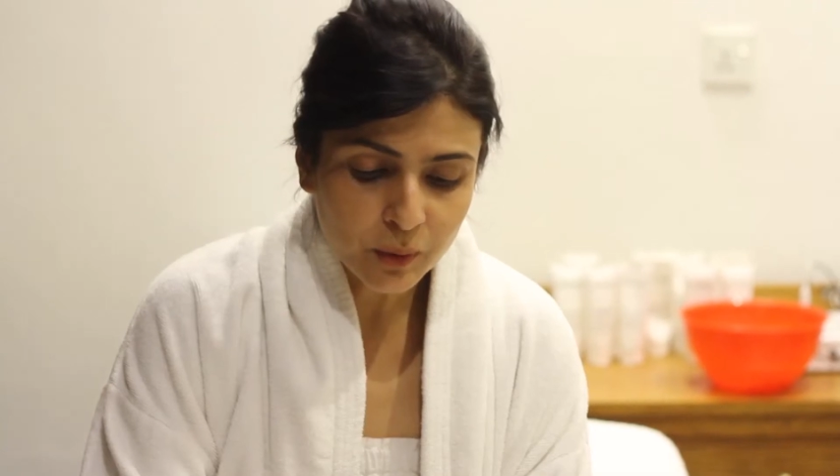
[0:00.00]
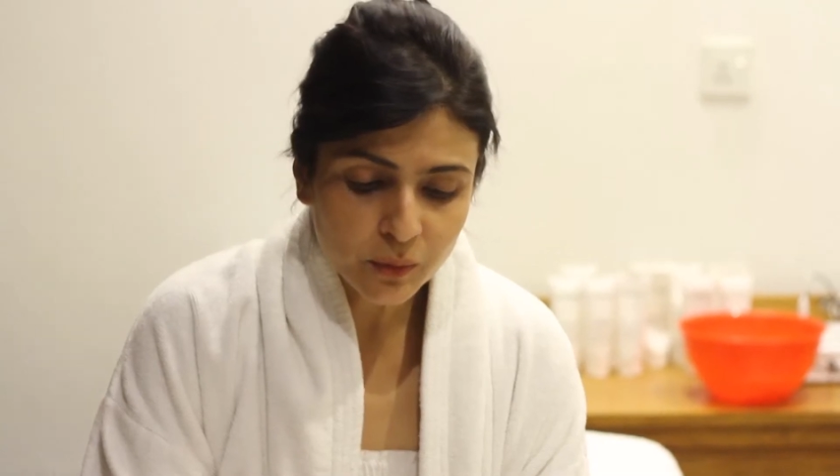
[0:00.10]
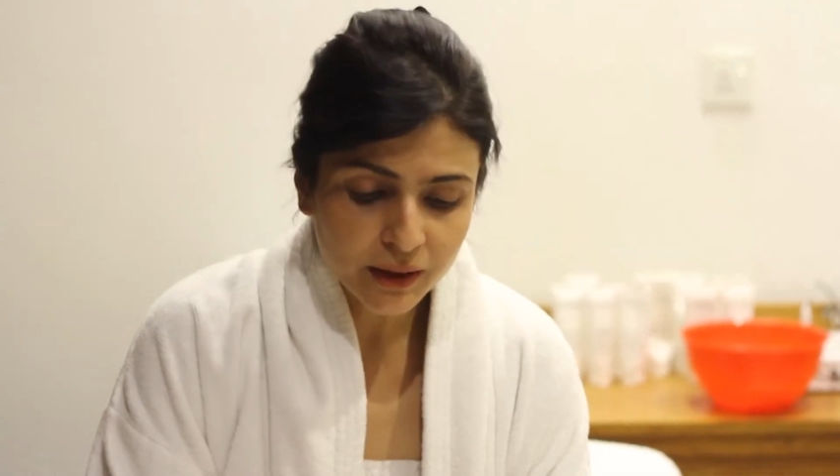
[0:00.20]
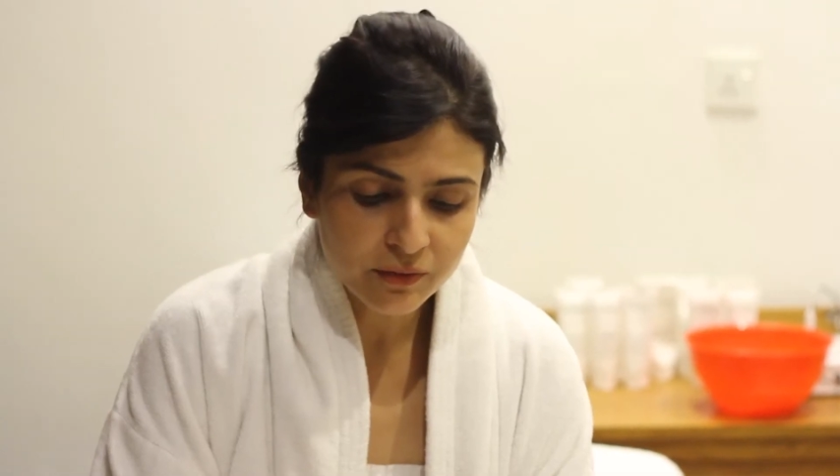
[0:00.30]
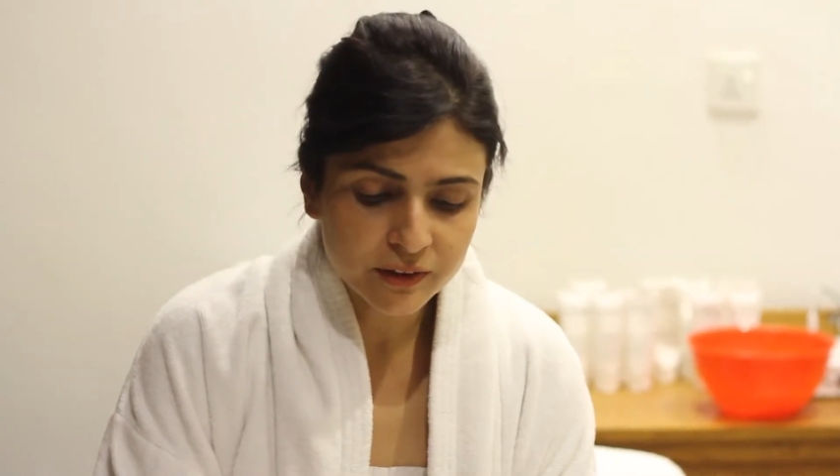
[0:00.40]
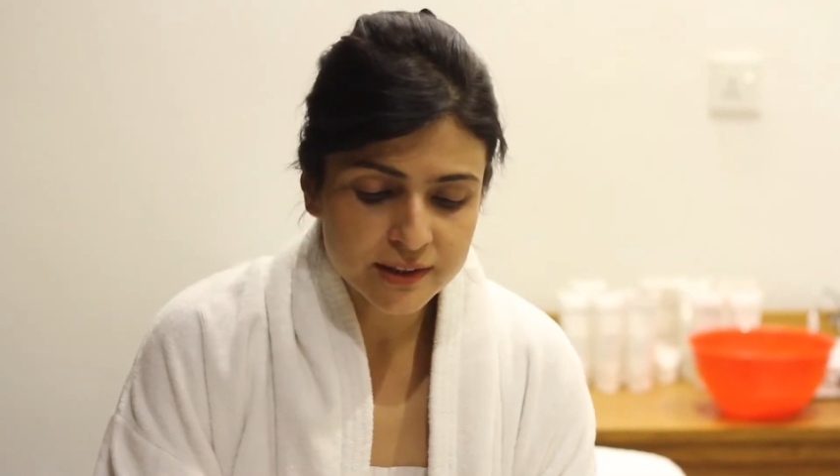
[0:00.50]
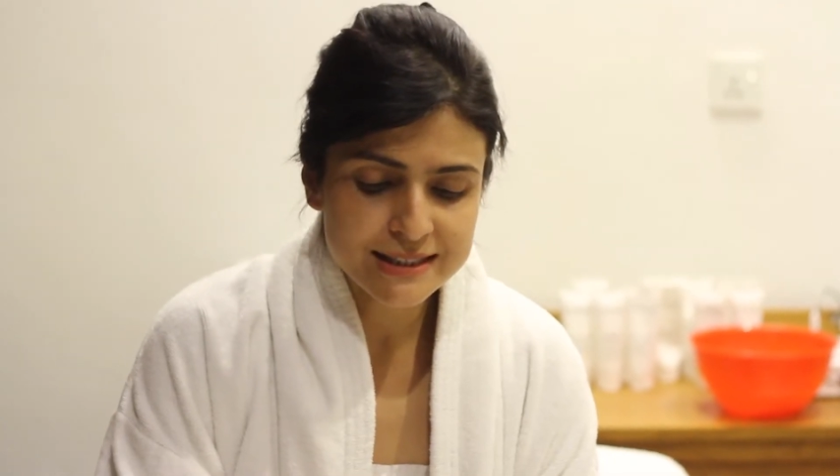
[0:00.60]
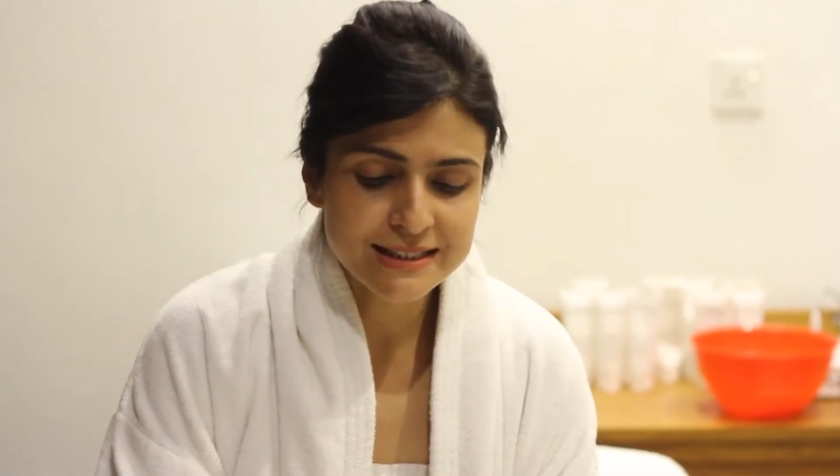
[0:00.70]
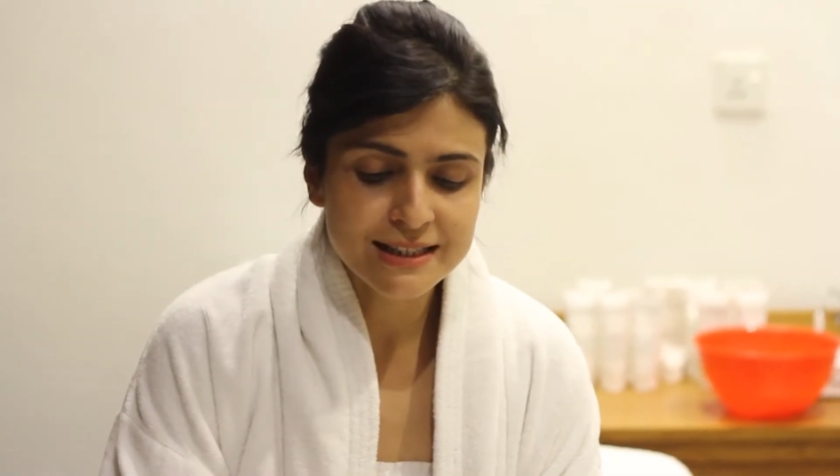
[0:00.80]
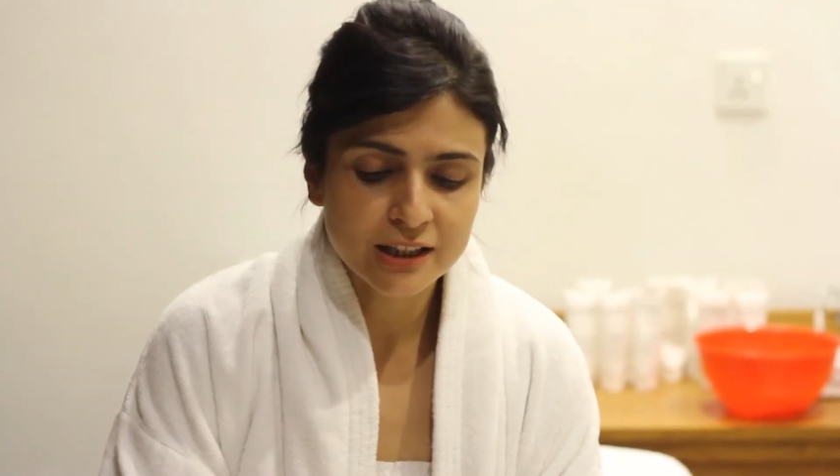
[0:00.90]
going for
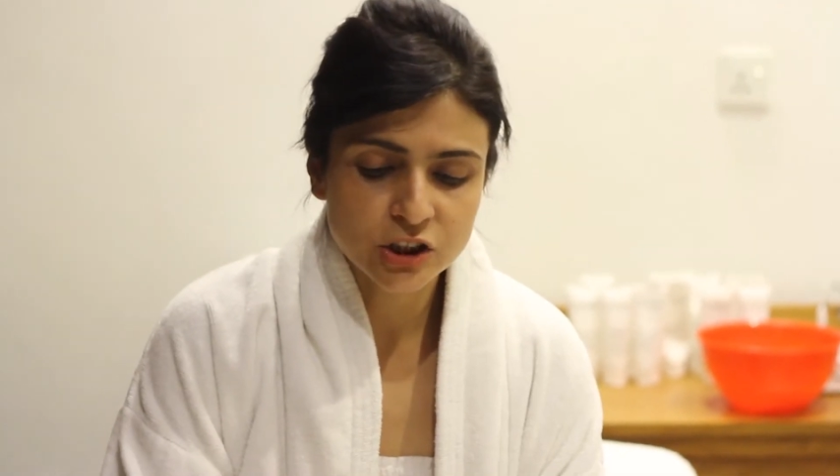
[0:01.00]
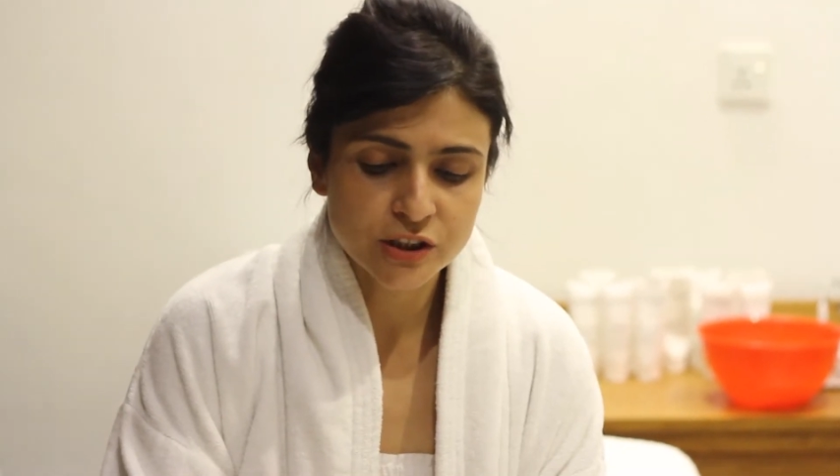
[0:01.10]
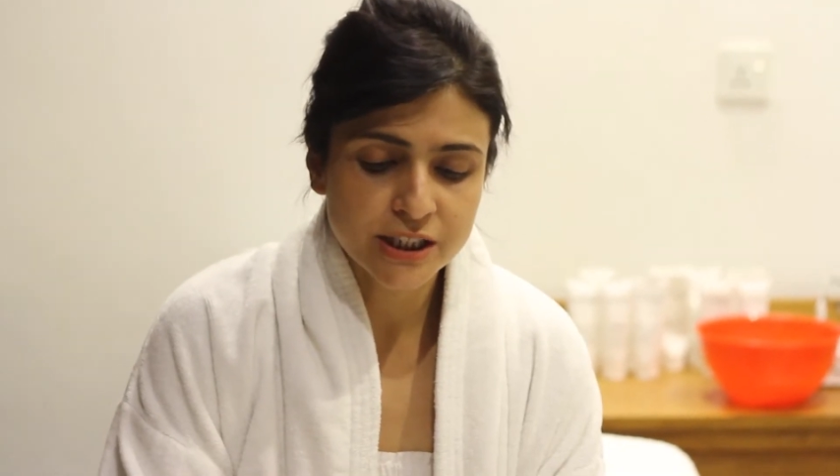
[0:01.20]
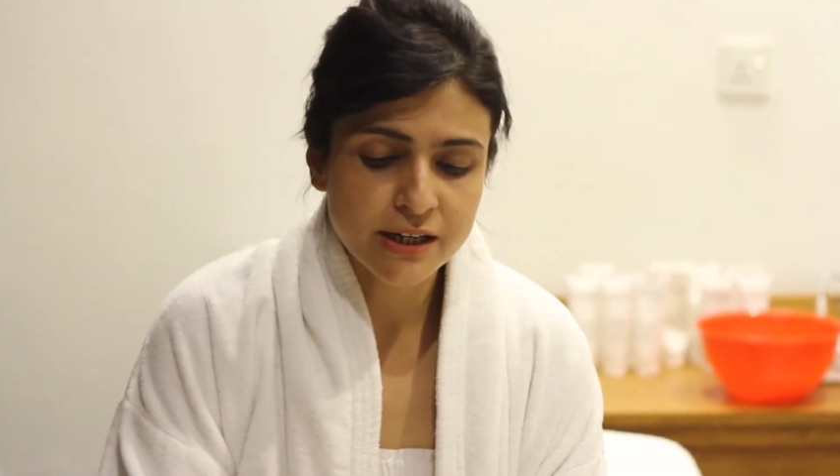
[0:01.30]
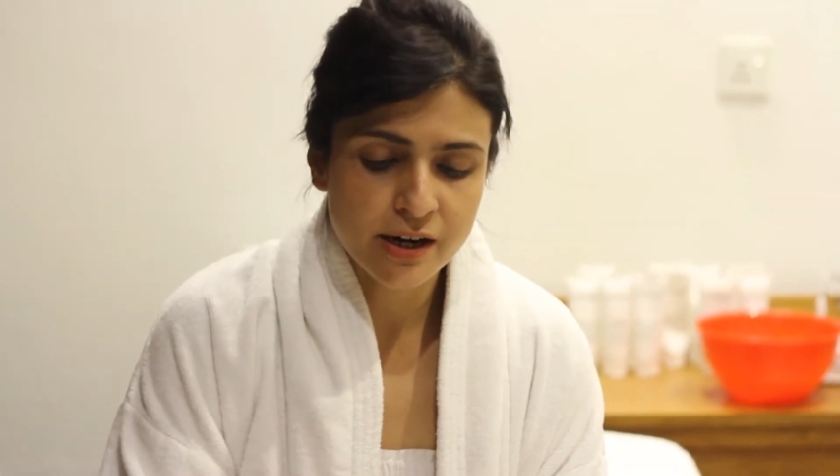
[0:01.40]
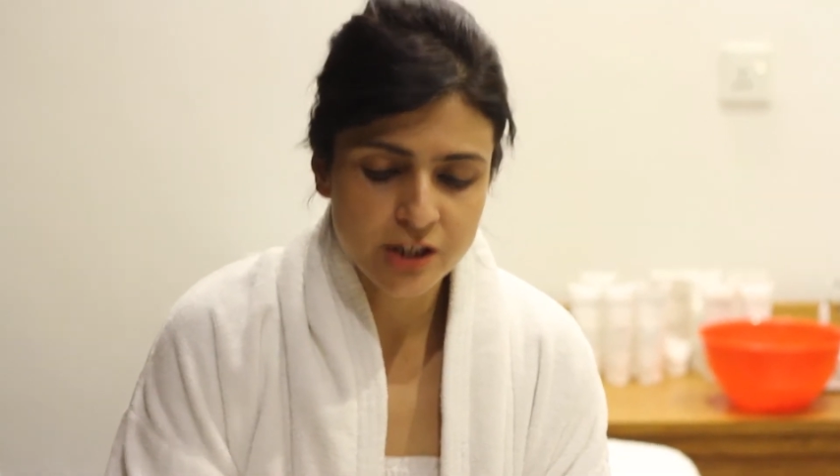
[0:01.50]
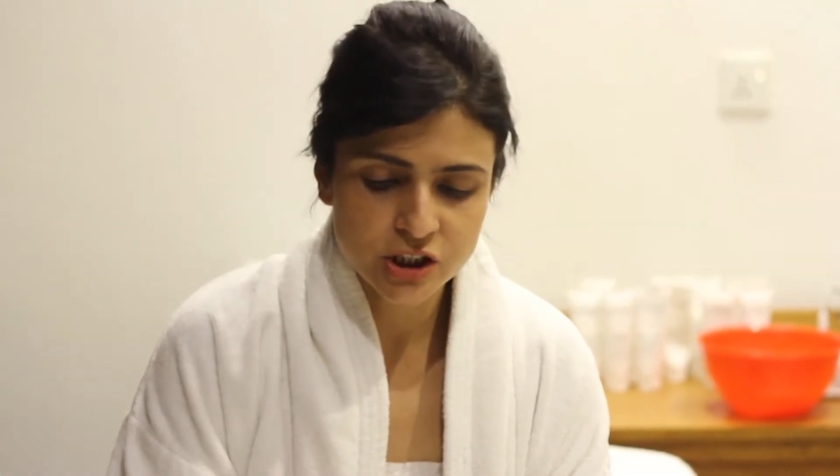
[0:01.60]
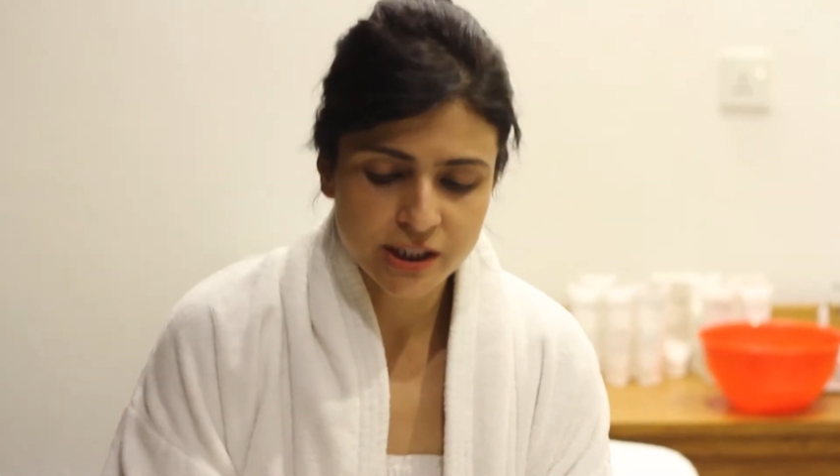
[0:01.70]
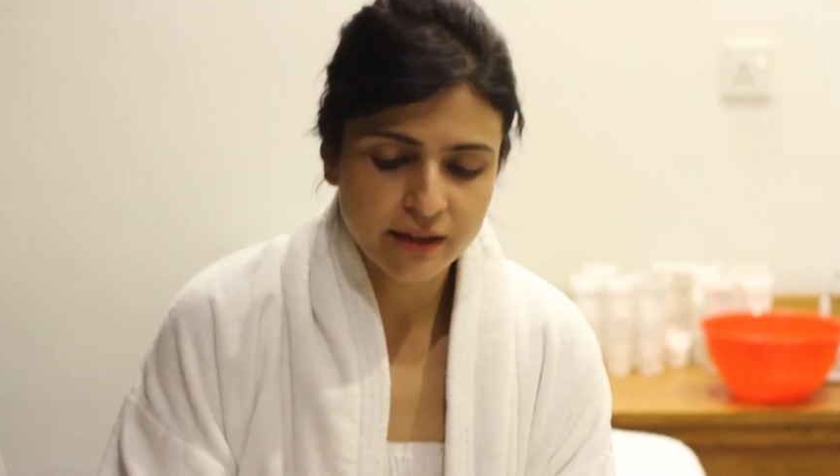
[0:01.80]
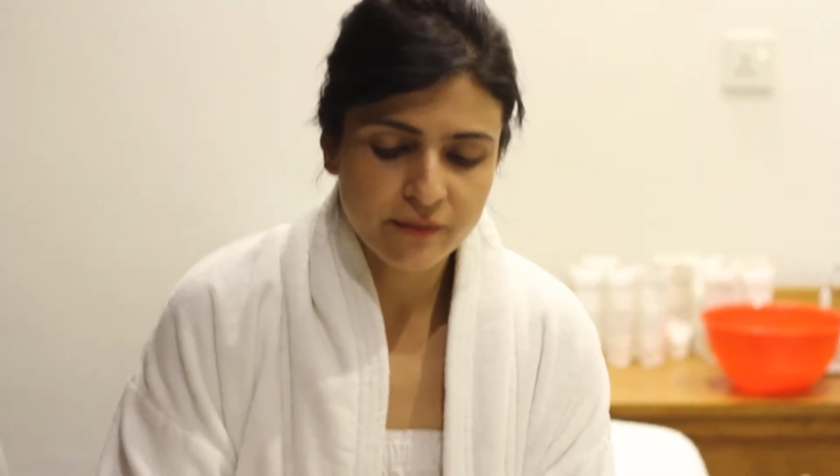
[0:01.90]
this luxury
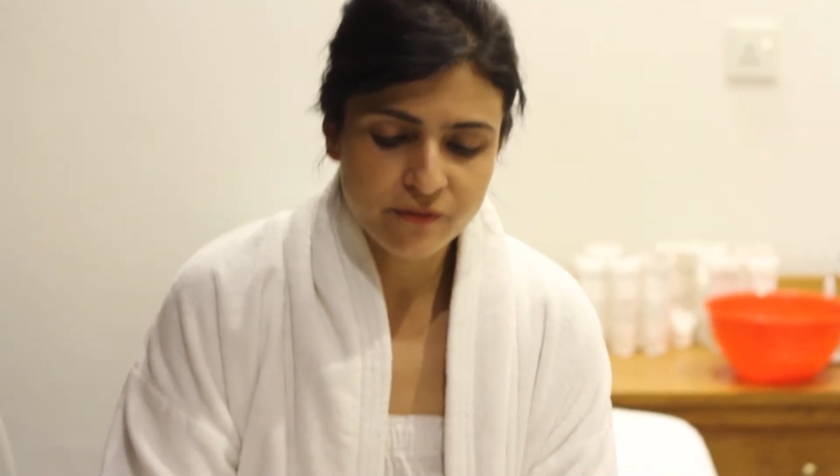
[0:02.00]
nourishing